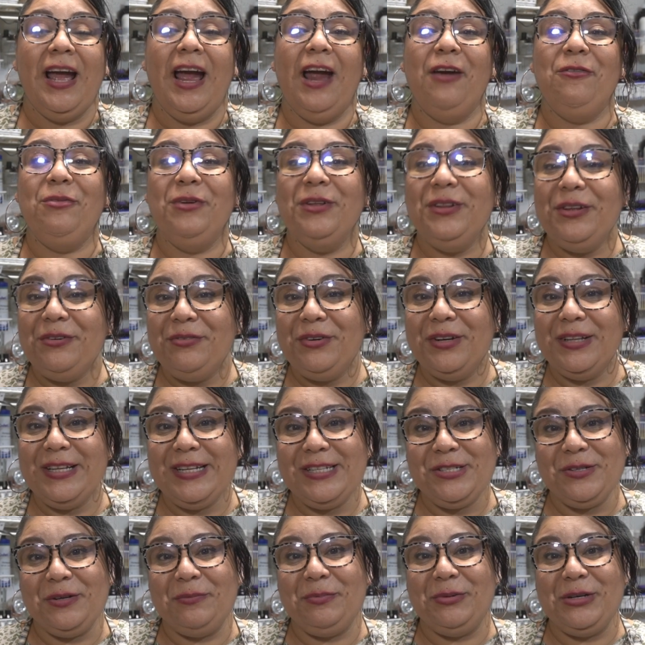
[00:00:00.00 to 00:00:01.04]
I
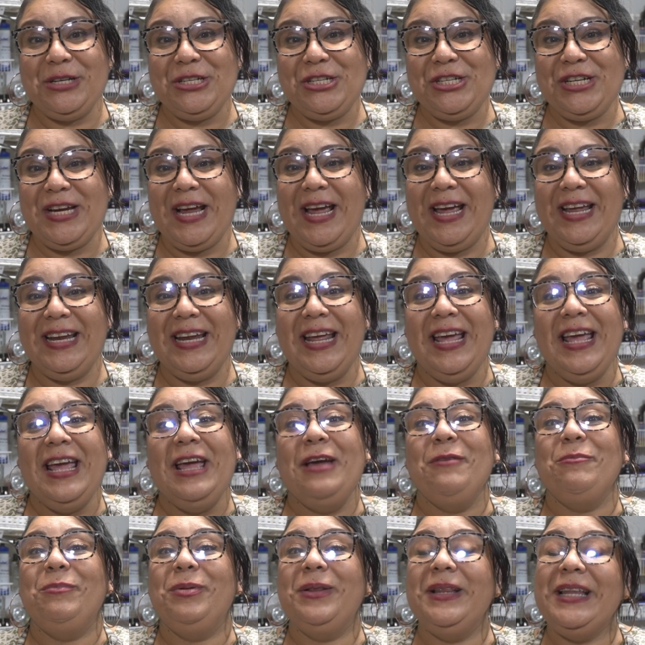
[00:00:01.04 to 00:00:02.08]
really do appreciate.
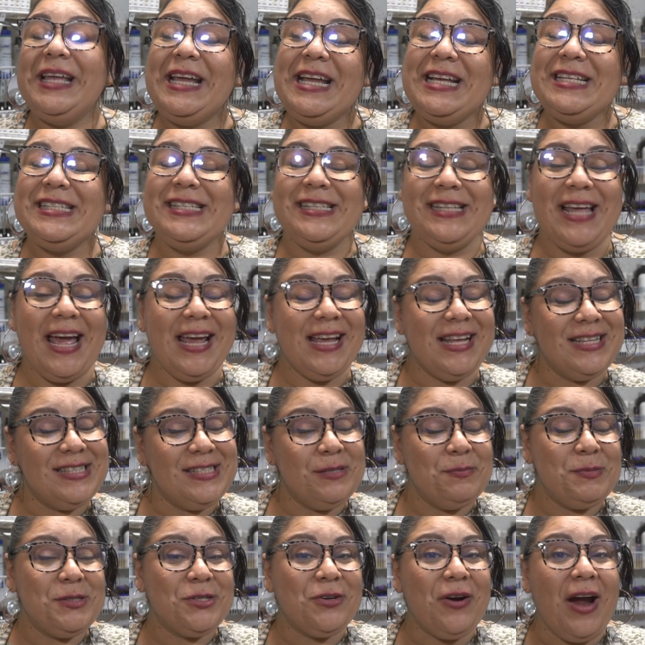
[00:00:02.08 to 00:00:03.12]
Please like and
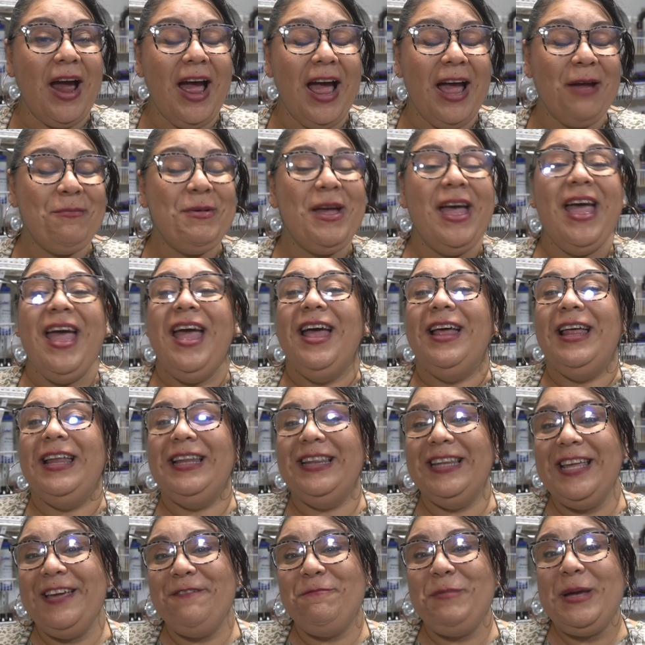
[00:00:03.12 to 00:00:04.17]
subscribe
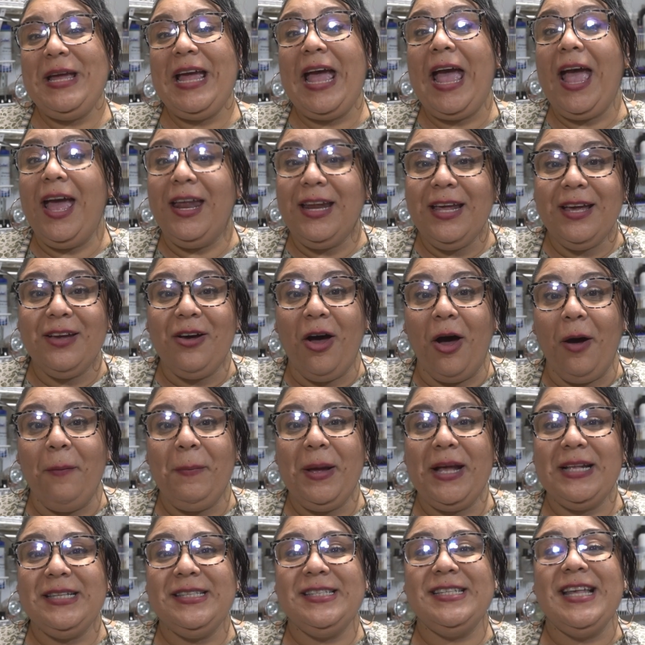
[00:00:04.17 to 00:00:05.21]
and leave me any
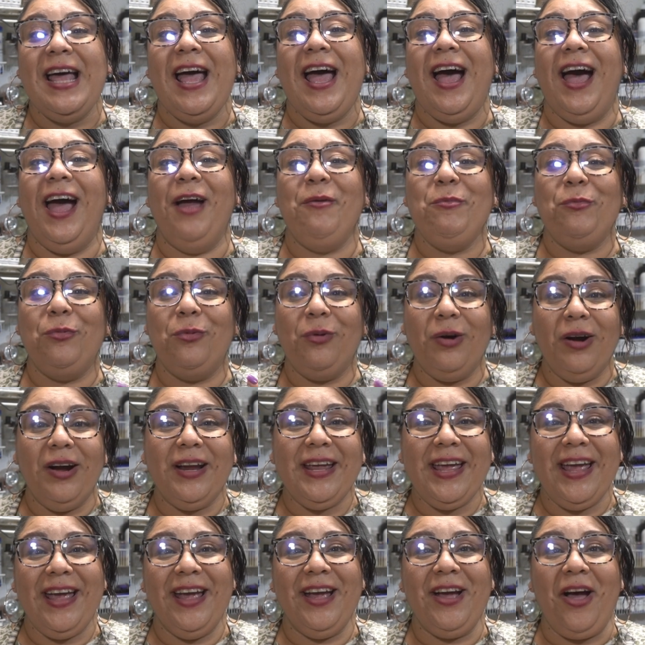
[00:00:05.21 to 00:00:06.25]
comments. I'm
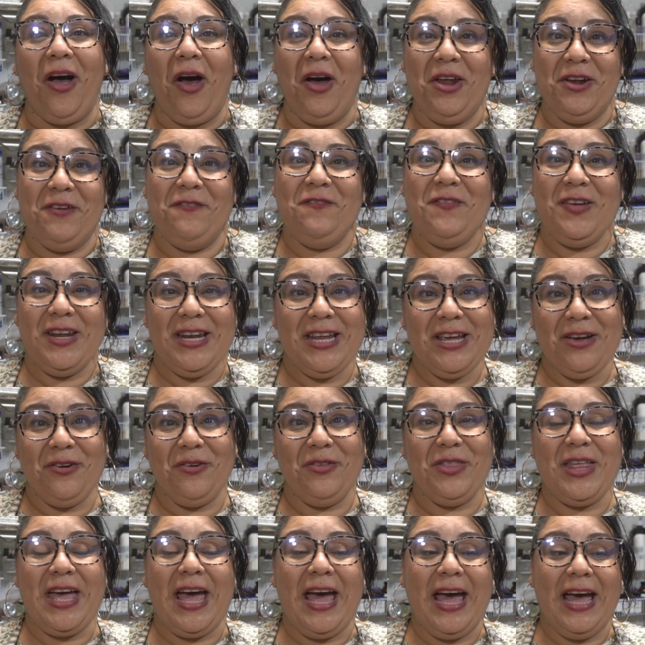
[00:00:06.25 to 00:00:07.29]
working on a
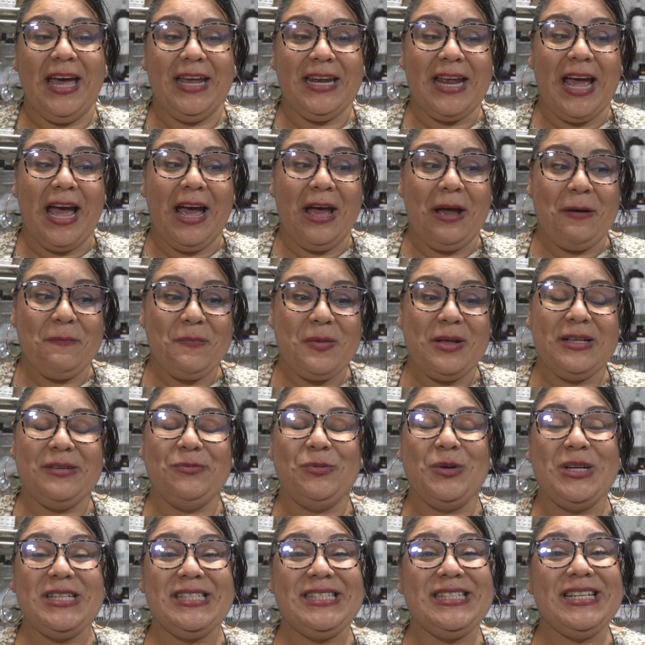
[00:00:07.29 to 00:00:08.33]
video that
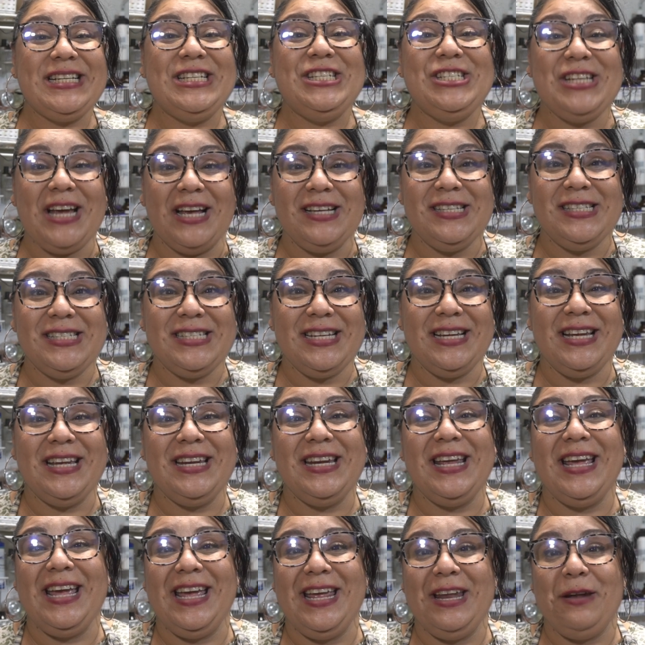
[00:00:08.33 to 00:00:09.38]
was
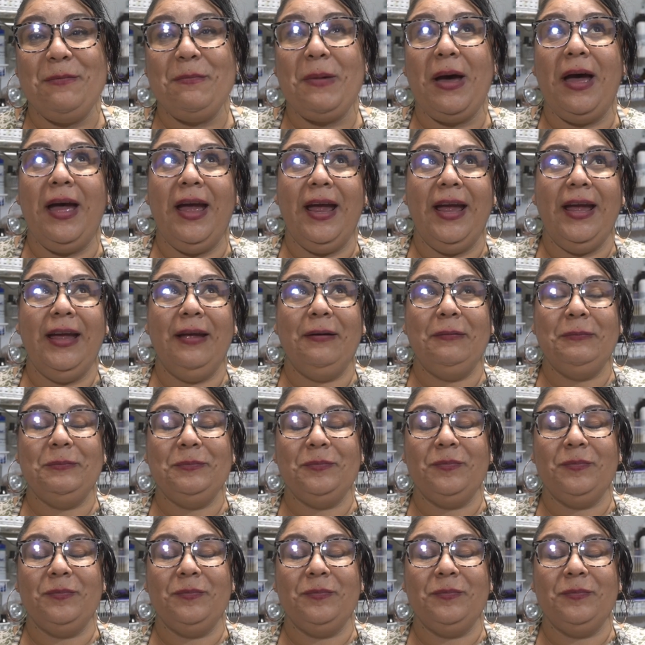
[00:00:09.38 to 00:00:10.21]
suggested in my,